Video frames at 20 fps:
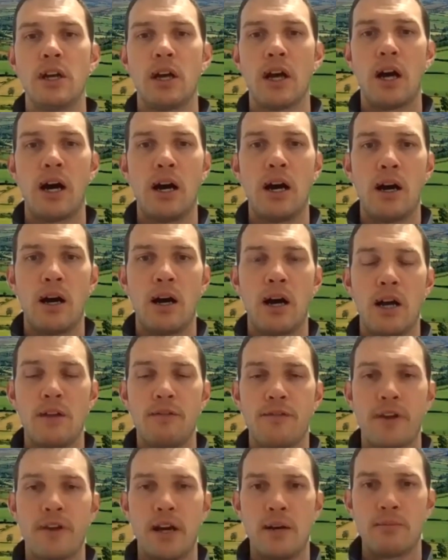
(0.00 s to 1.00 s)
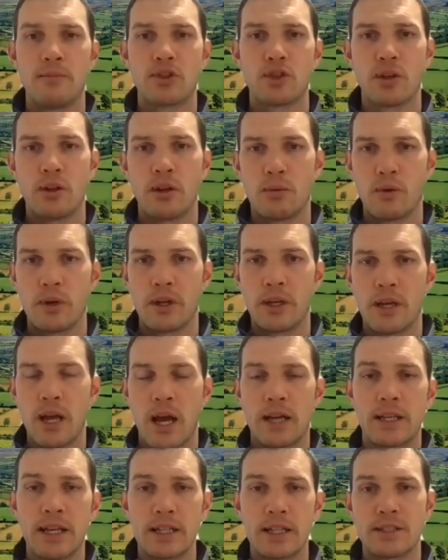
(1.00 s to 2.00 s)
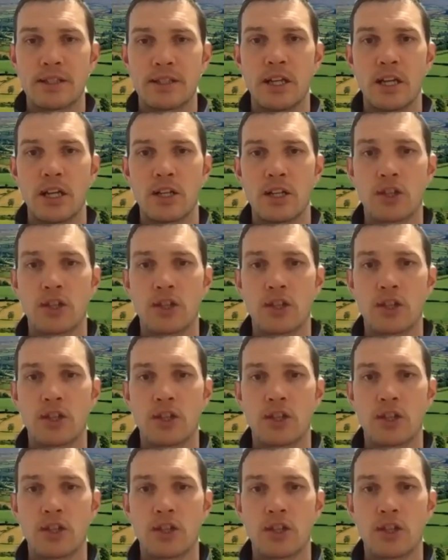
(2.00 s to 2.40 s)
uh, on farms when at that stage.